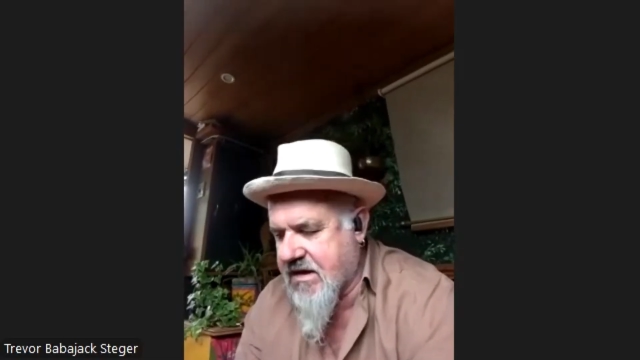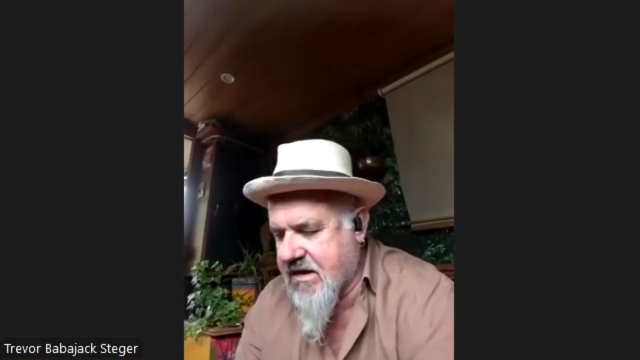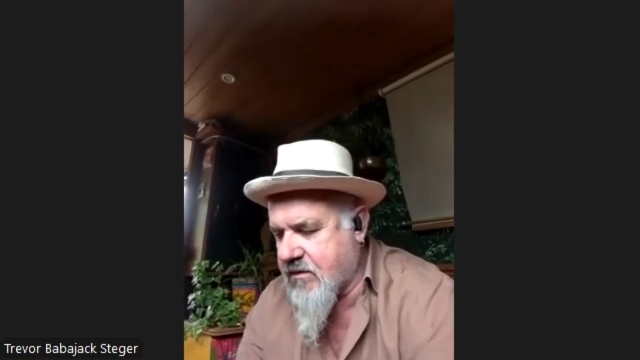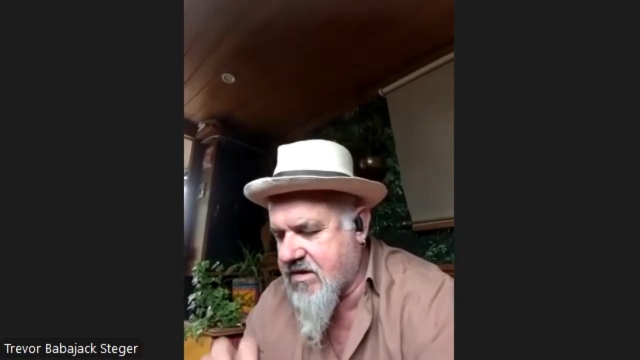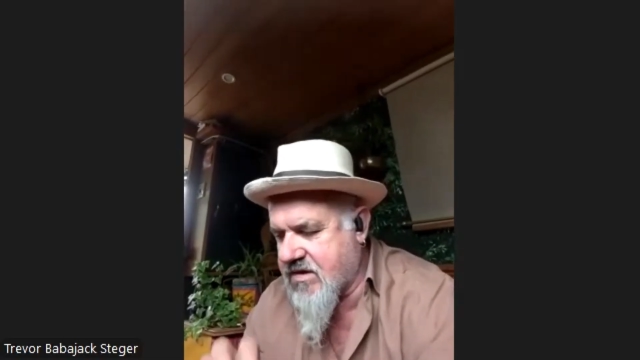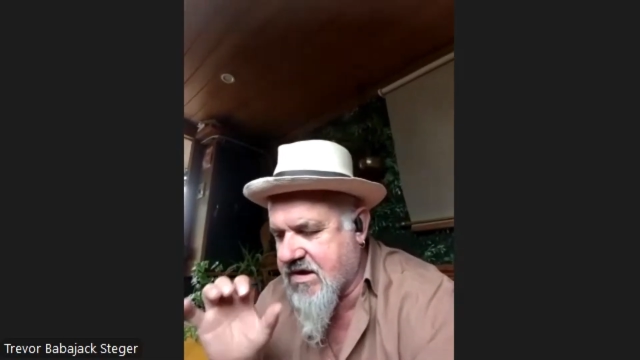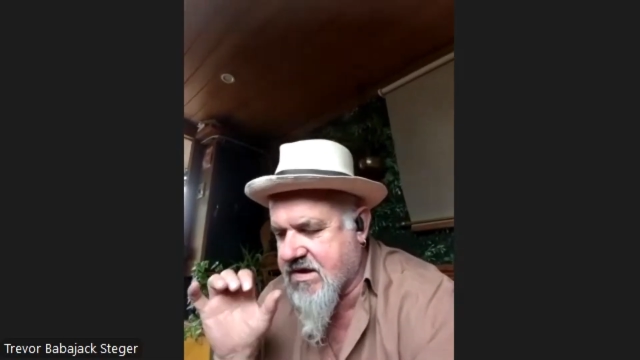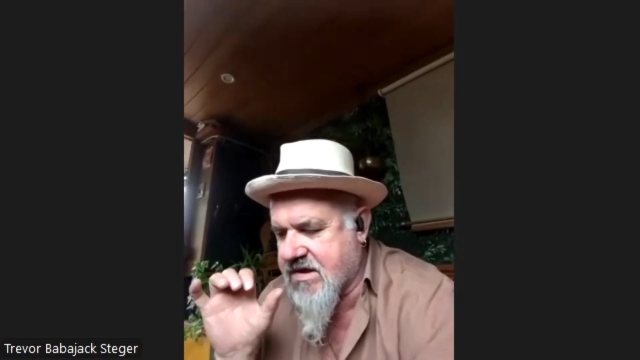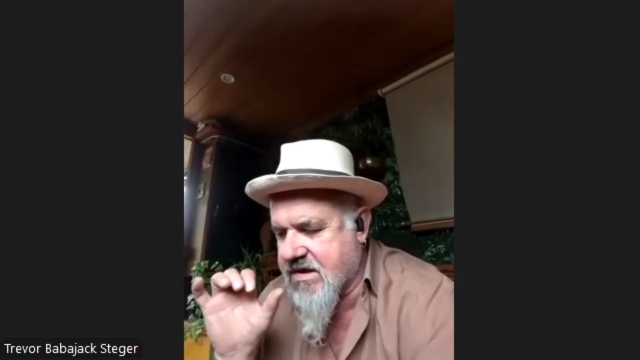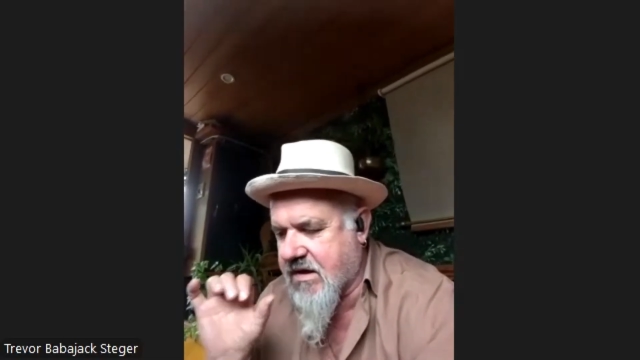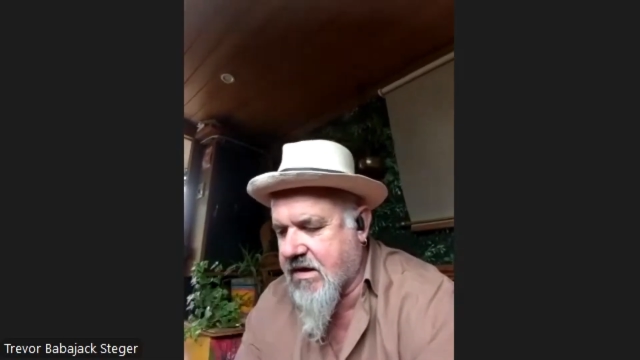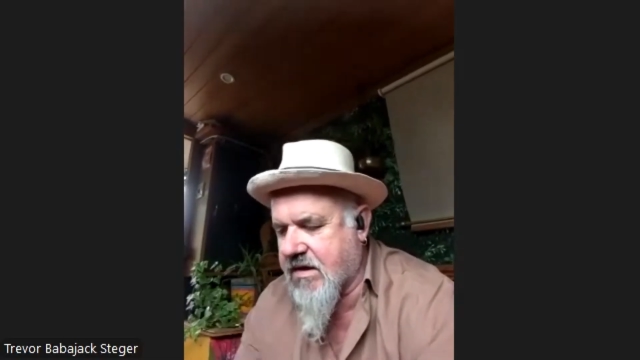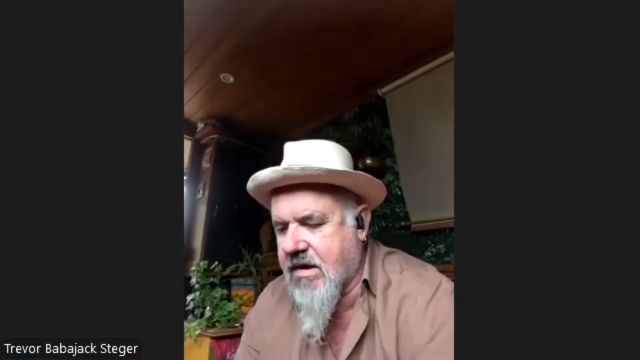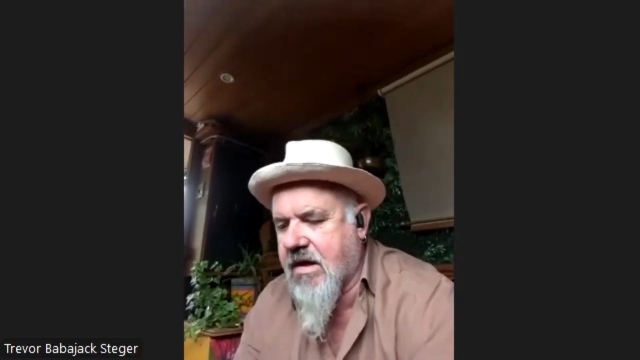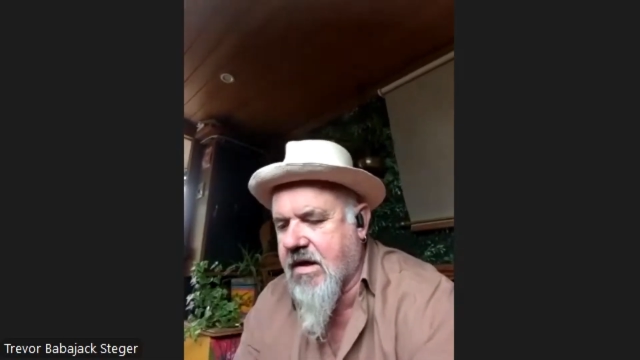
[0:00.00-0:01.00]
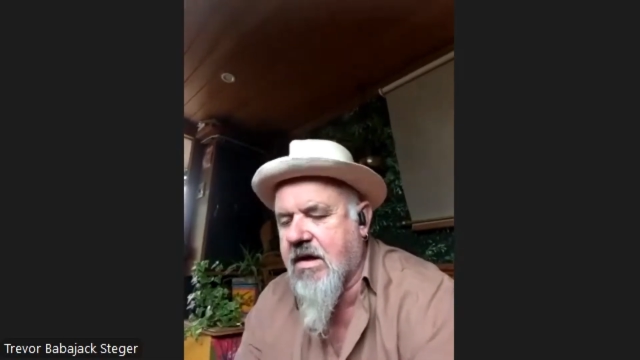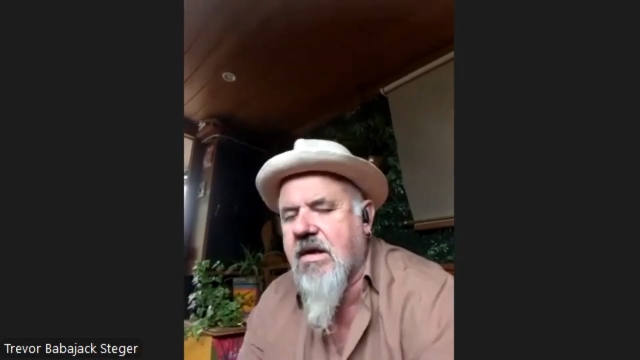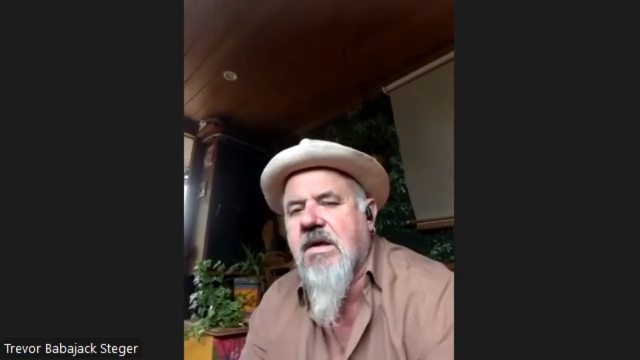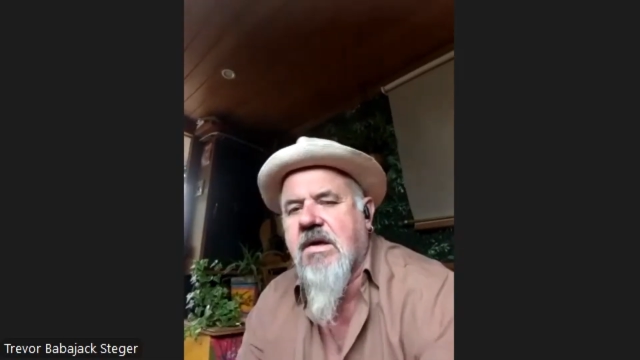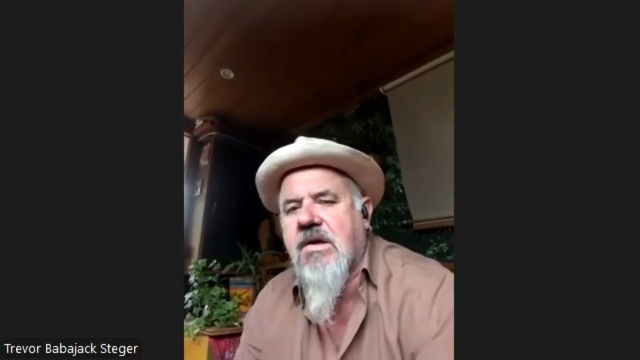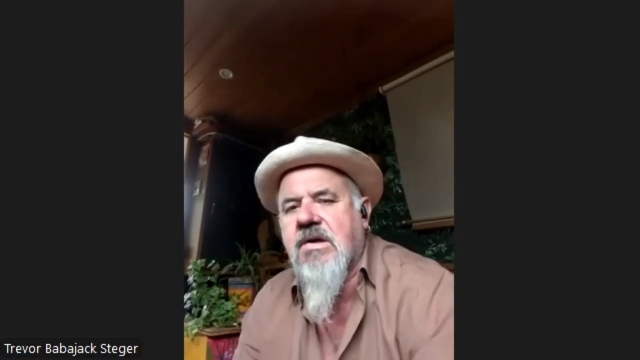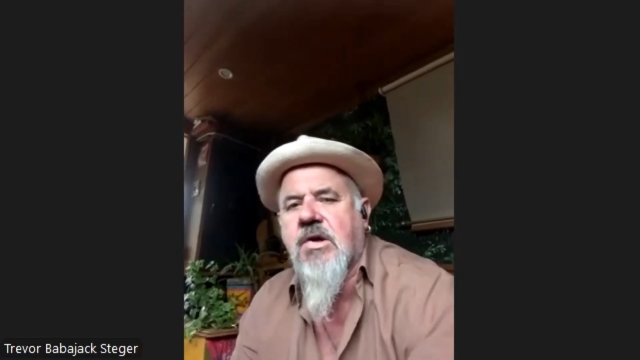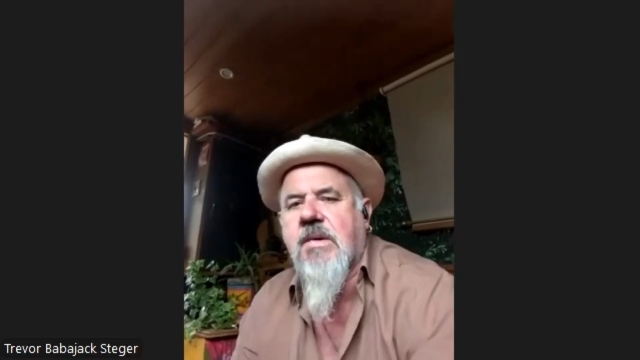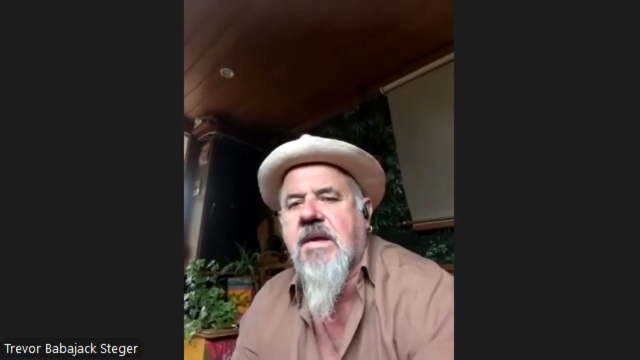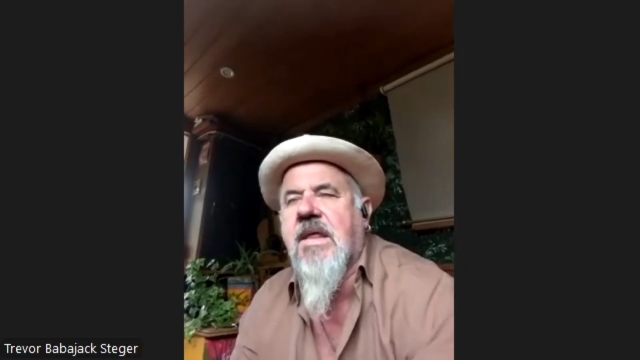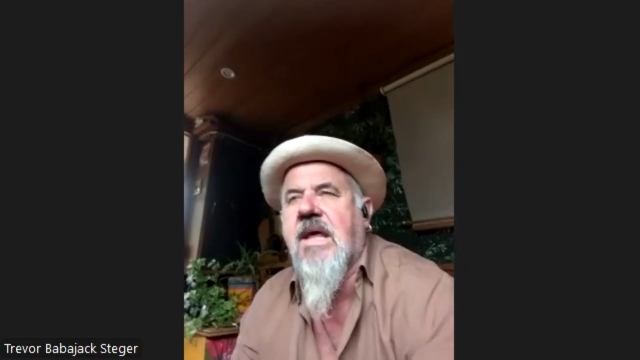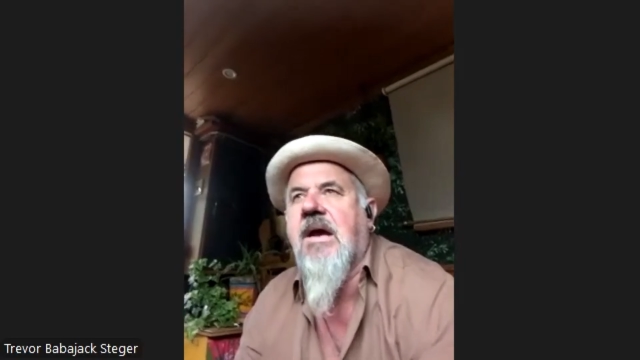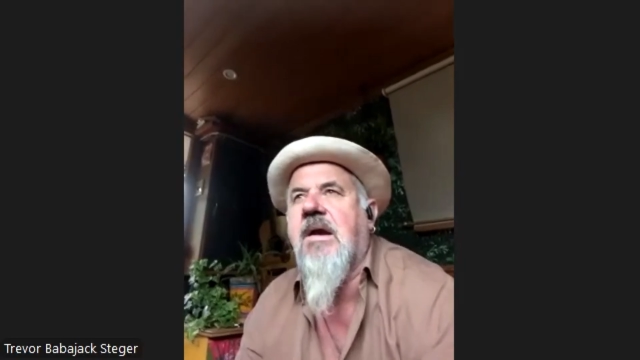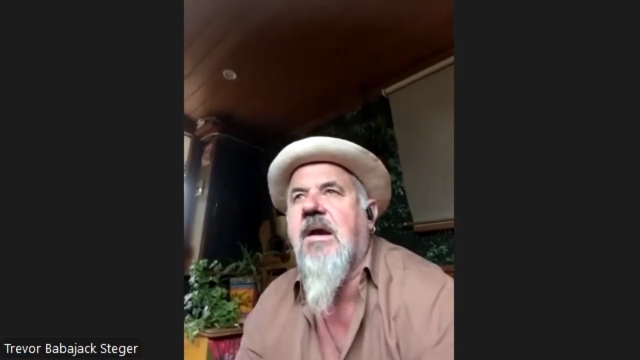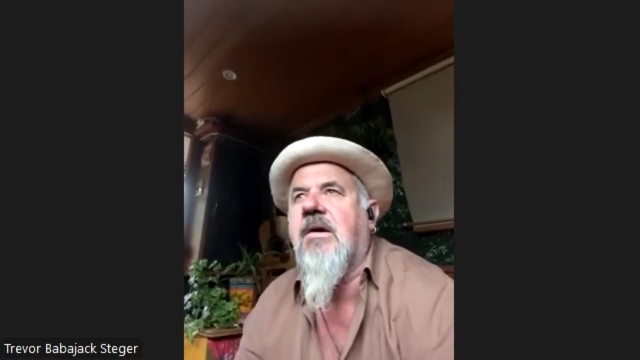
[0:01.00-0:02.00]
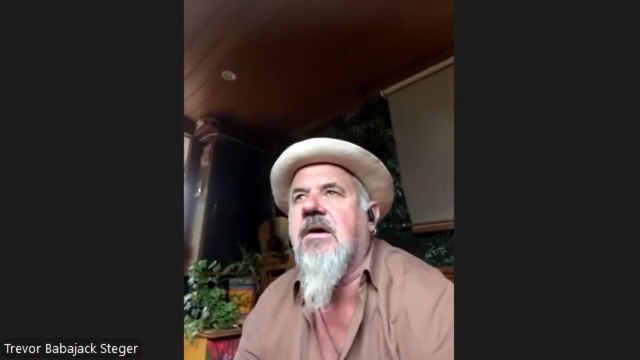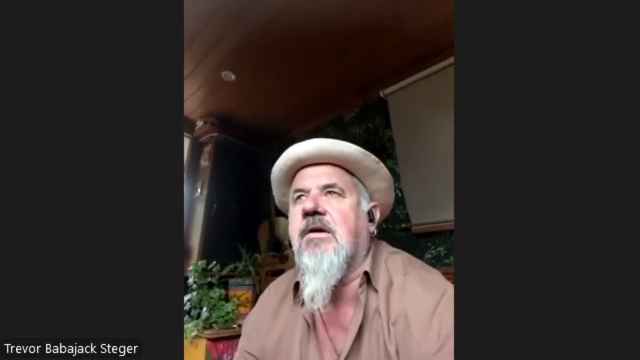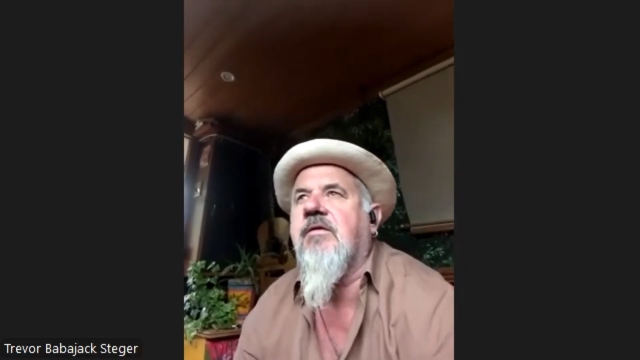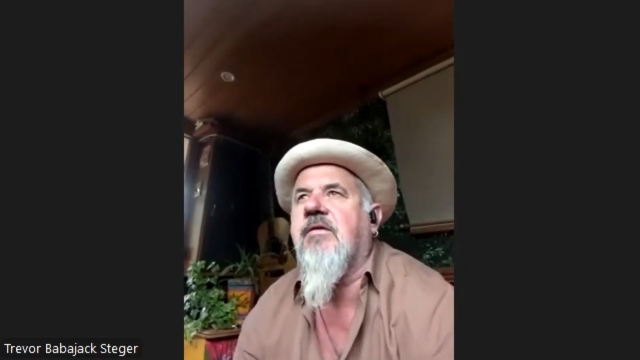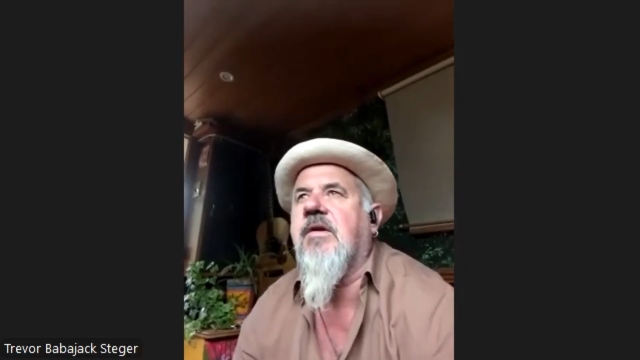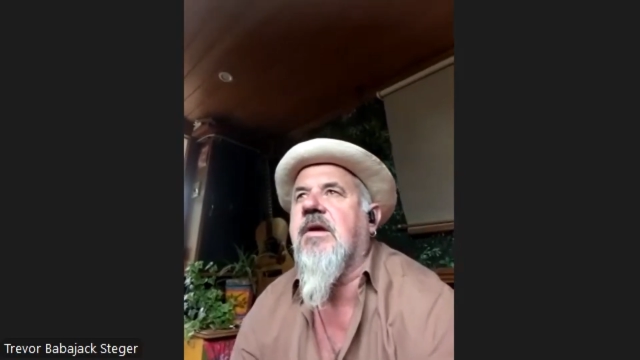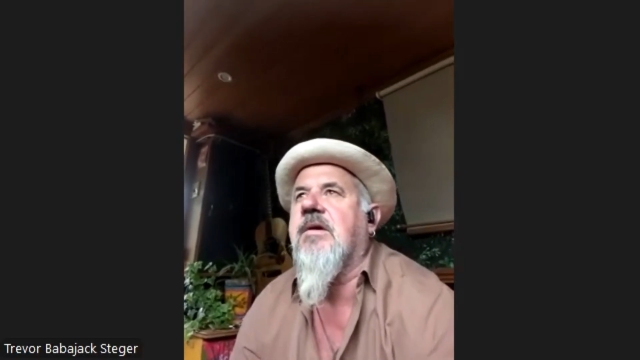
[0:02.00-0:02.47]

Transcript: It was just like do it there live,